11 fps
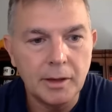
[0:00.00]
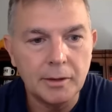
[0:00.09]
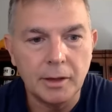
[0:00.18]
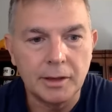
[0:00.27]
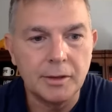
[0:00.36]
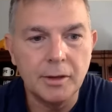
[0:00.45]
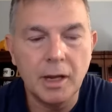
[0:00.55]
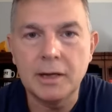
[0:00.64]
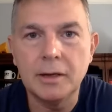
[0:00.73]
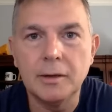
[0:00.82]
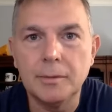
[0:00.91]
look, you're not
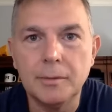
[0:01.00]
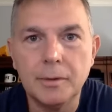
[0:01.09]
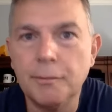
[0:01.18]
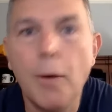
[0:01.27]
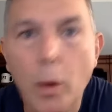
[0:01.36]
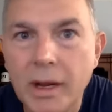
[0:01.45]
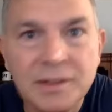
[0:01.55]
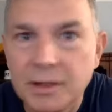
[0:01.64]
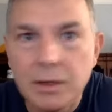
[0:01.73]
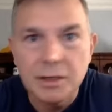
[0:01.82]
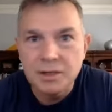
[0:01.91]
gonna, your vote
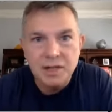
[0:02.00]
isn't gonna